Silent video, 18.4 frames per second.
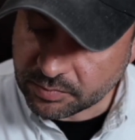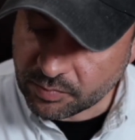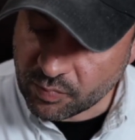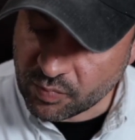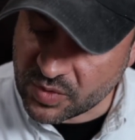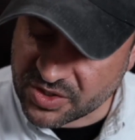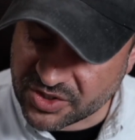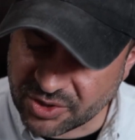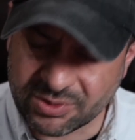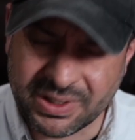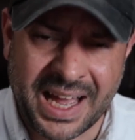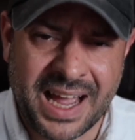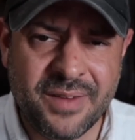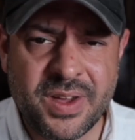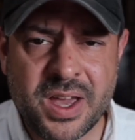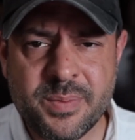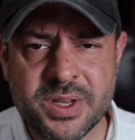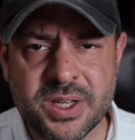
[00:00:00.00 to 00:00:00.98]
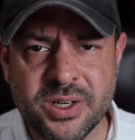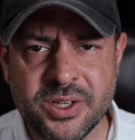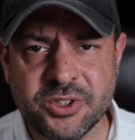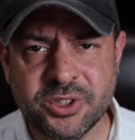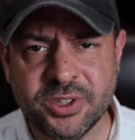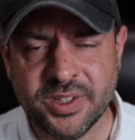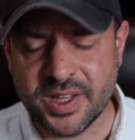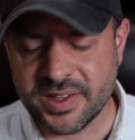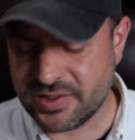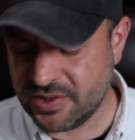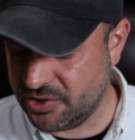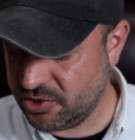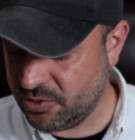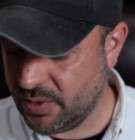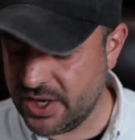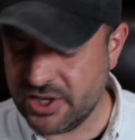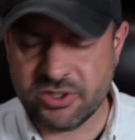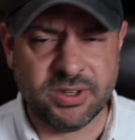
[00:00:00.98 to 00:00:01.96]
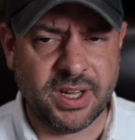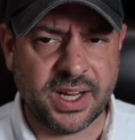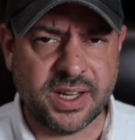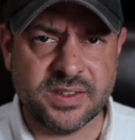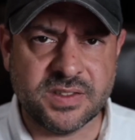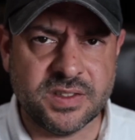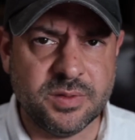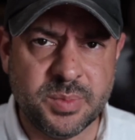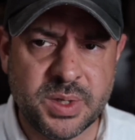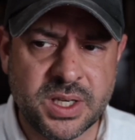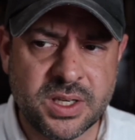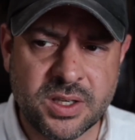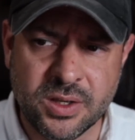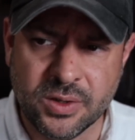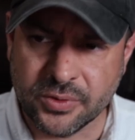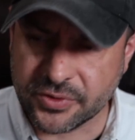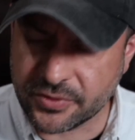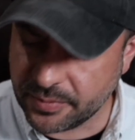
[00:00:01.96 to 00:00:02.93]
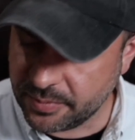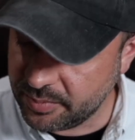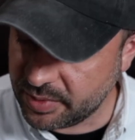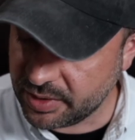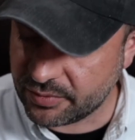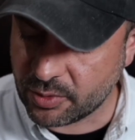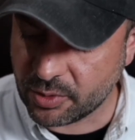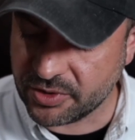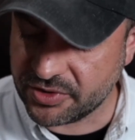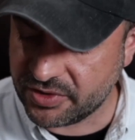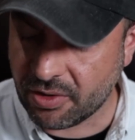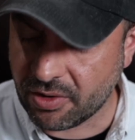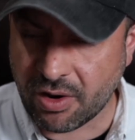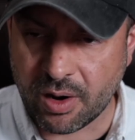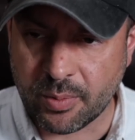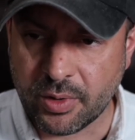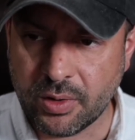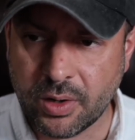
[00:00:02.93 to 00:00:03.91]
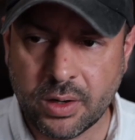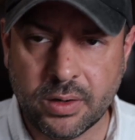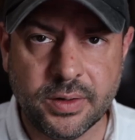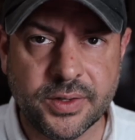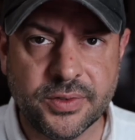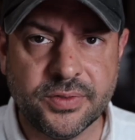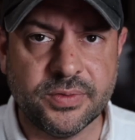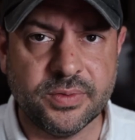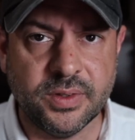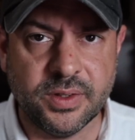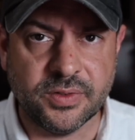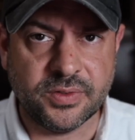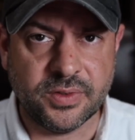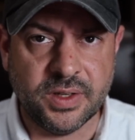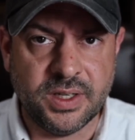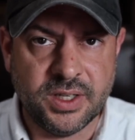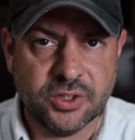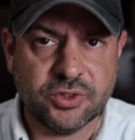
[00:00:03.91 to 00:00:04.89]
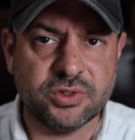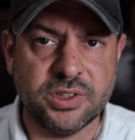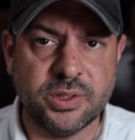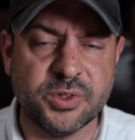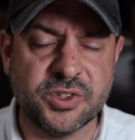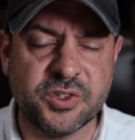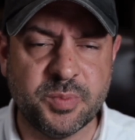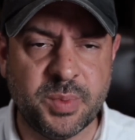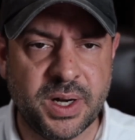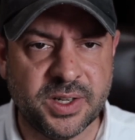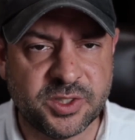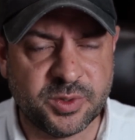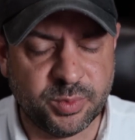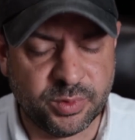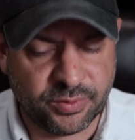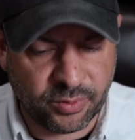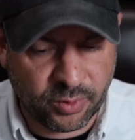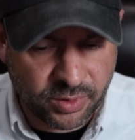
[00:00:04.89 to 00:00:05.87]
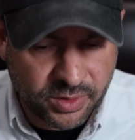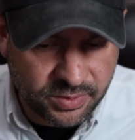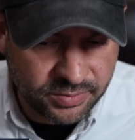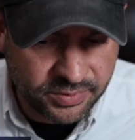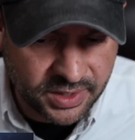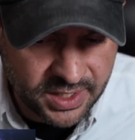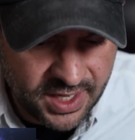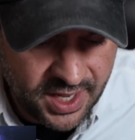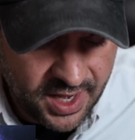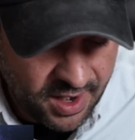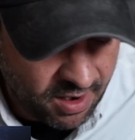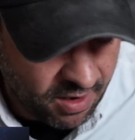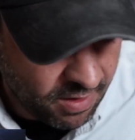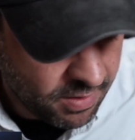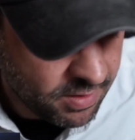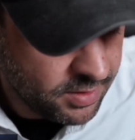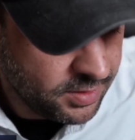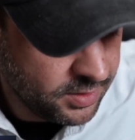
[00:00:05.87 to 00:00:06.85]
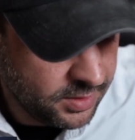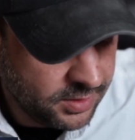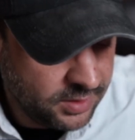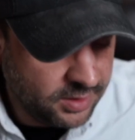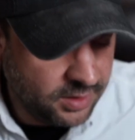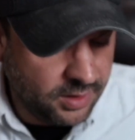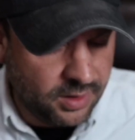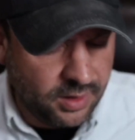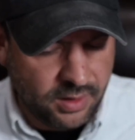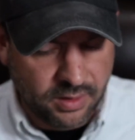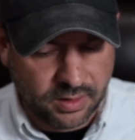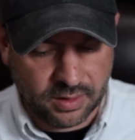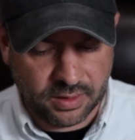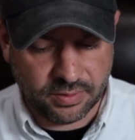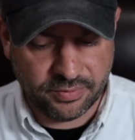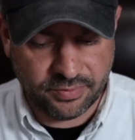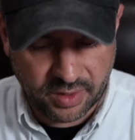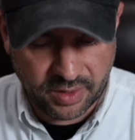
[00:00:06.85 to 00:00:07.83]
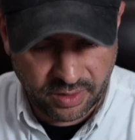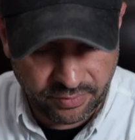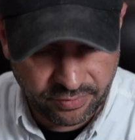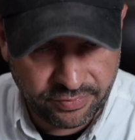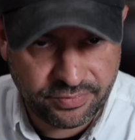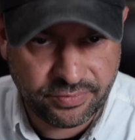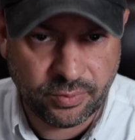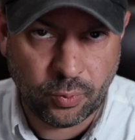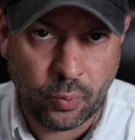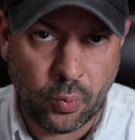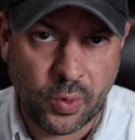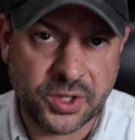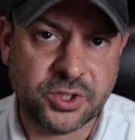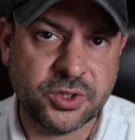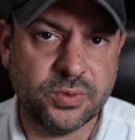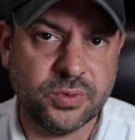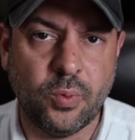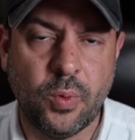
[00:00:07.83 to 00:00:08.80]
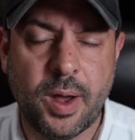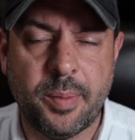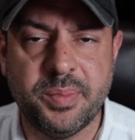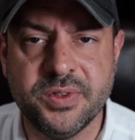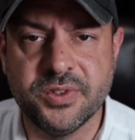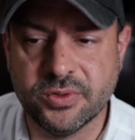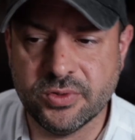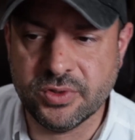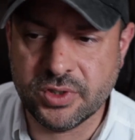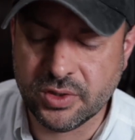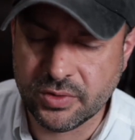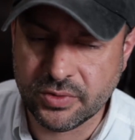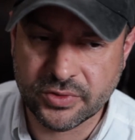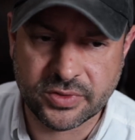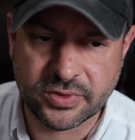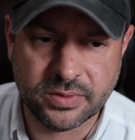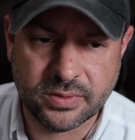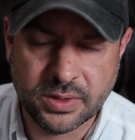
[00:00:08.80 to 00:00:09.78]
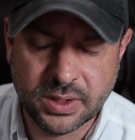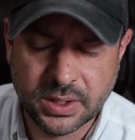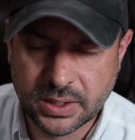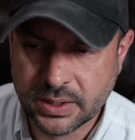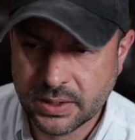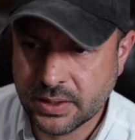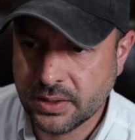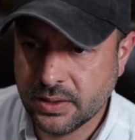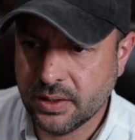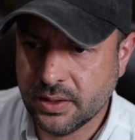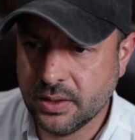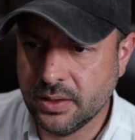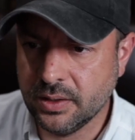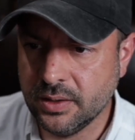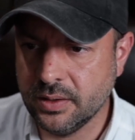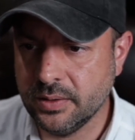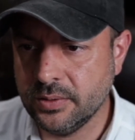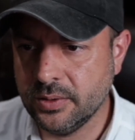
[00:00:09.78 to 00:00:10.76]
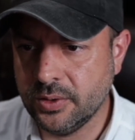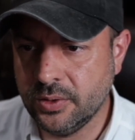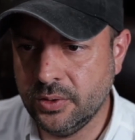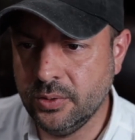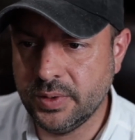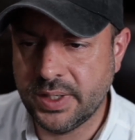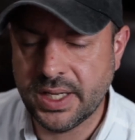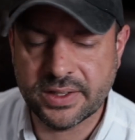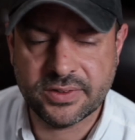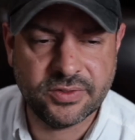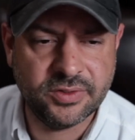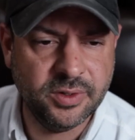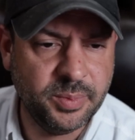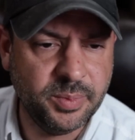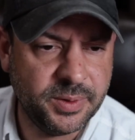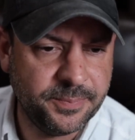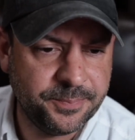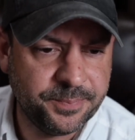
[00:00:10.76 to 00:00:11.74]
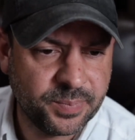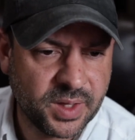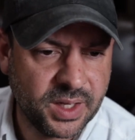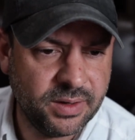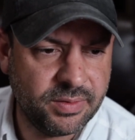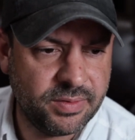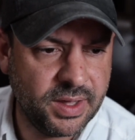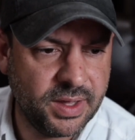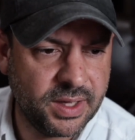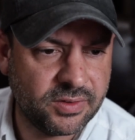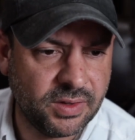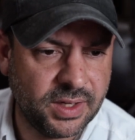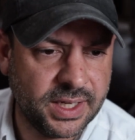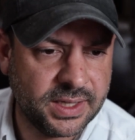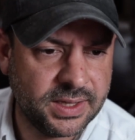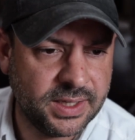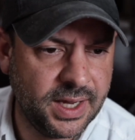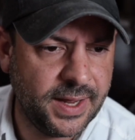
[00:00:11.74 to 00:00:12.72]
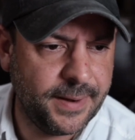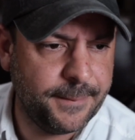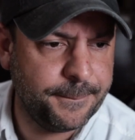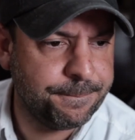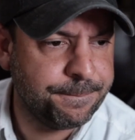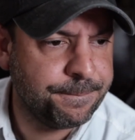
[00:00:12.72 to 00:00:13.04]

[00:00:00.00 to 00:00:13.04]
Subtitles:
So live ammunition in that situation I could see being used. But of course the armorer is initially responsible for the care of which weapons are used and who gets them and things like that.